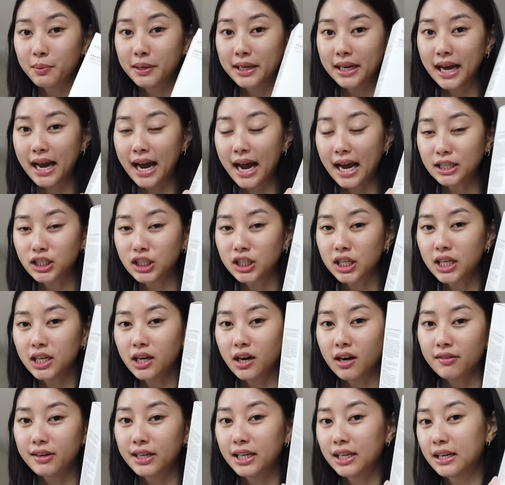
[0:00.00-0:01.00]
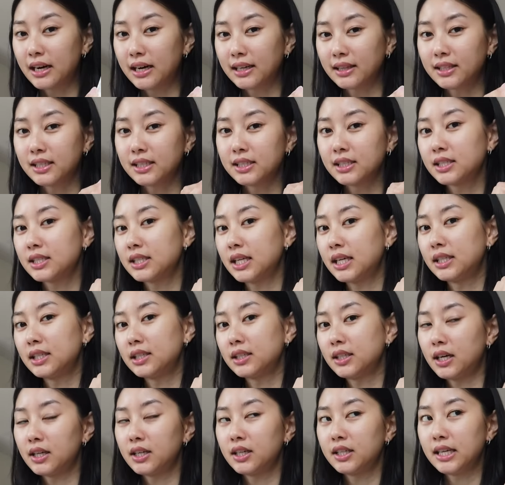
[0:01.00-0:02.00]
but I actually already got this in
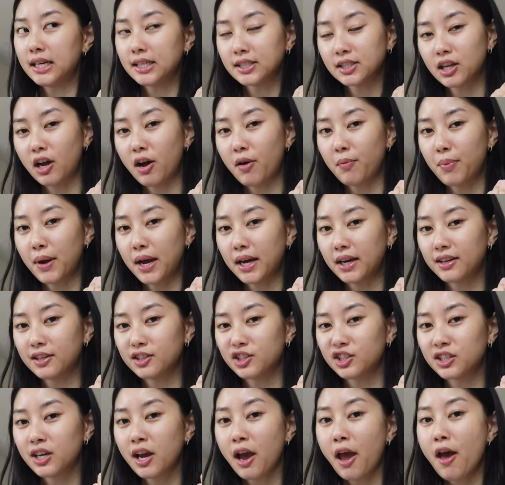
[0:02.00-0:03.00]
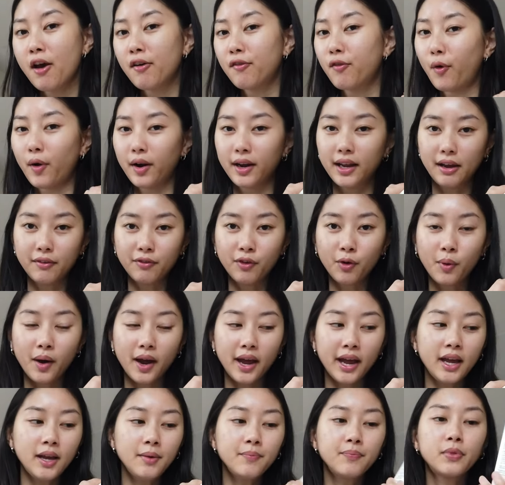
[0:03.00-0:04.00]
another YesStyle package for a
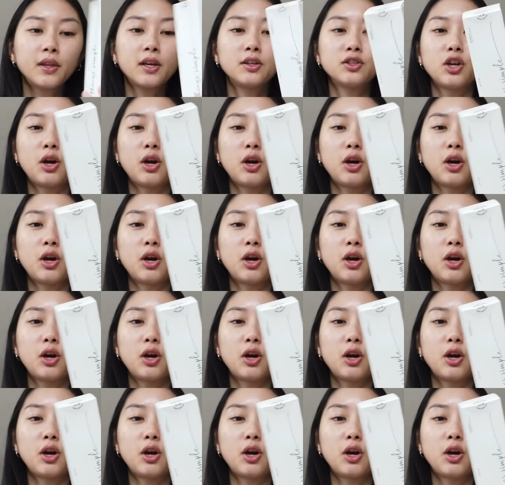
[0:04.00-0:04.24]
giveaway.